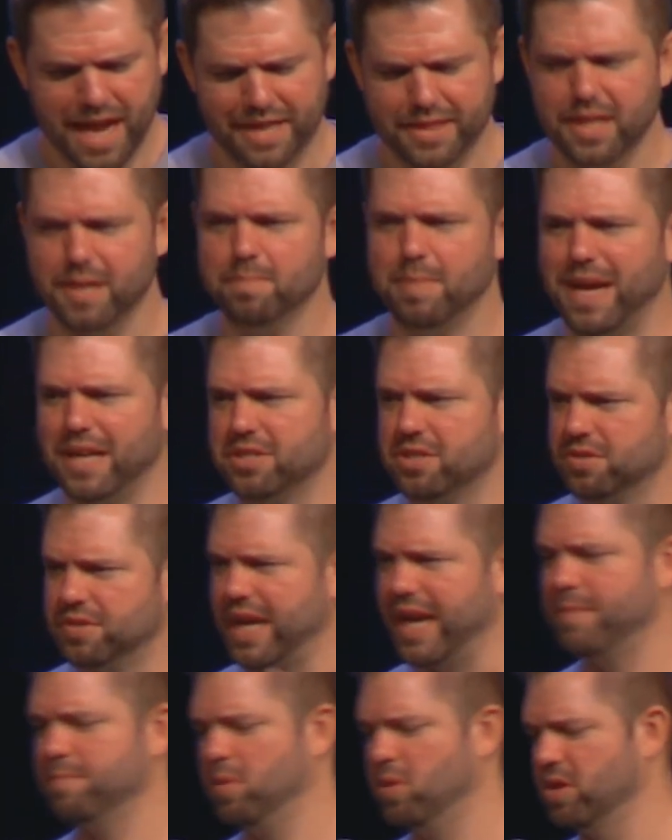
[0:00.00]
And then Pastor
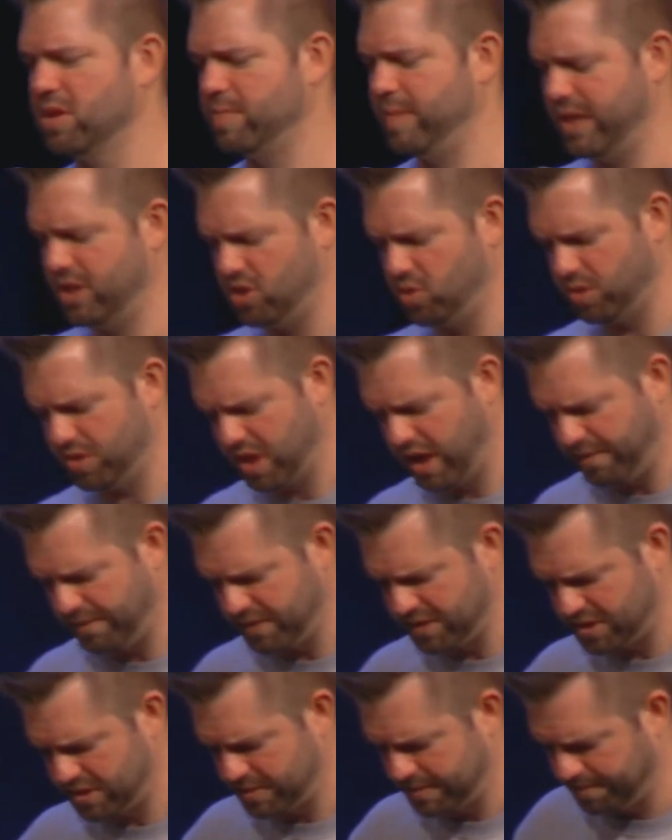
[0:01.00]
Dan pulls me into his
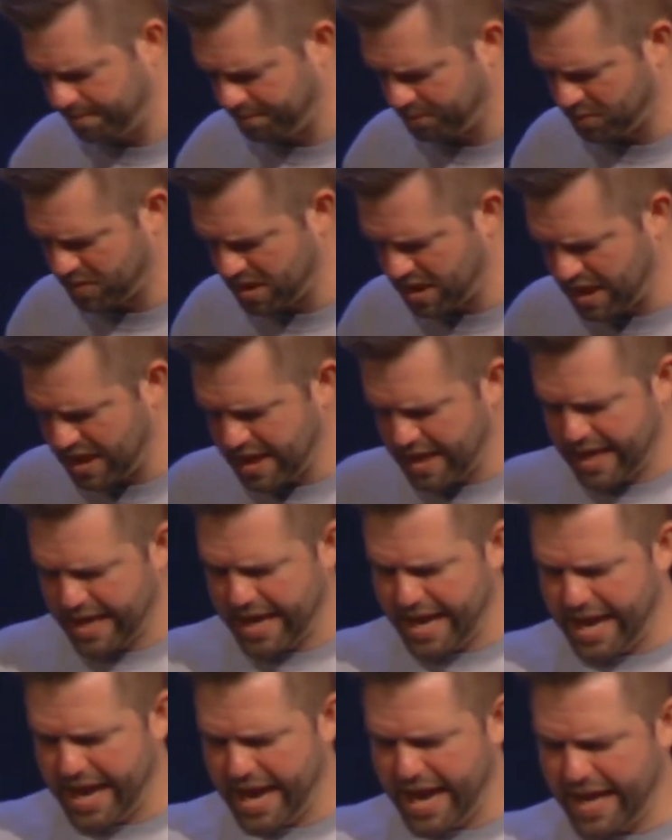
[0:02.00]
office,
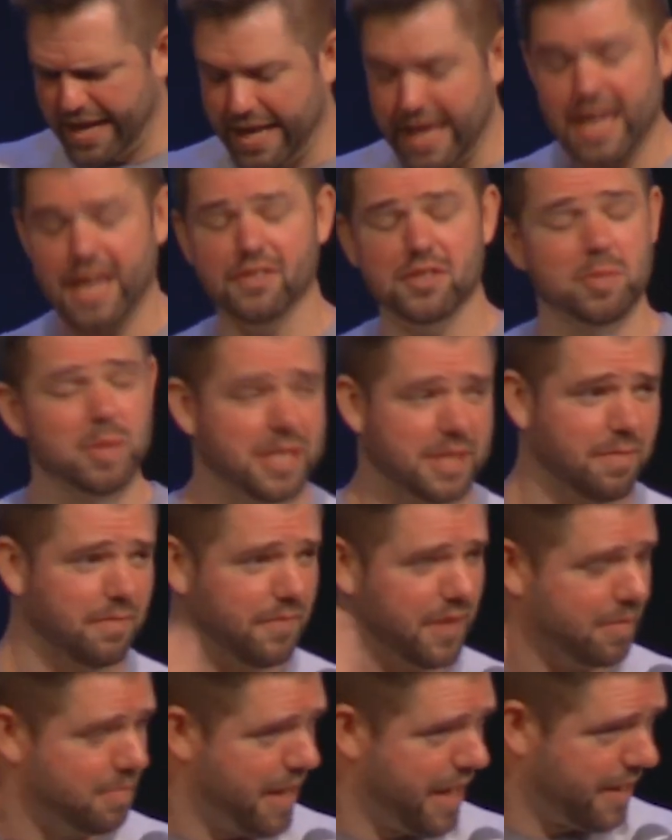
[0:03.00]
and he gives me
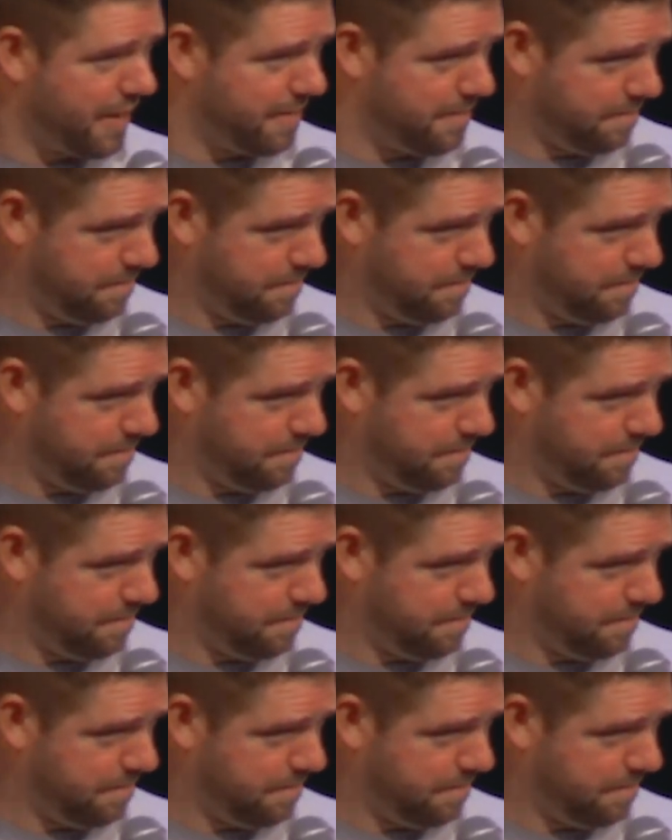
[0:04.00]
some feedback.